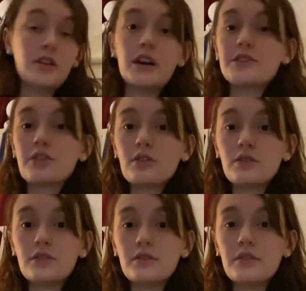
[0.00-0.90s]
a
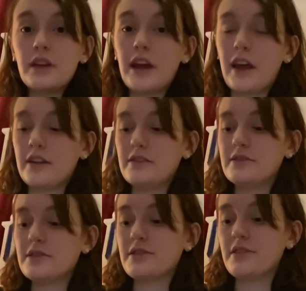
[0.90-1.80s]
journal, and
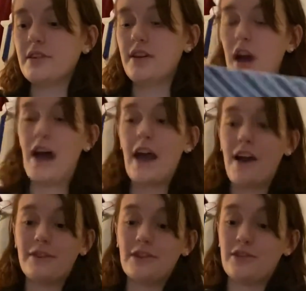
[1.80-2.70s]
I
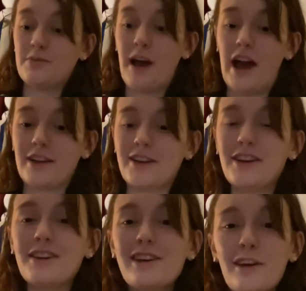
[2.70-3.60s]
haven't looked back,
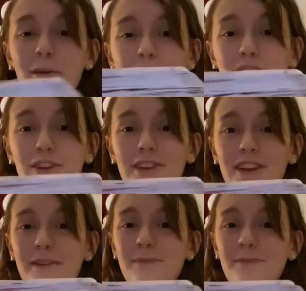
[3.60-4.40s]
clearly.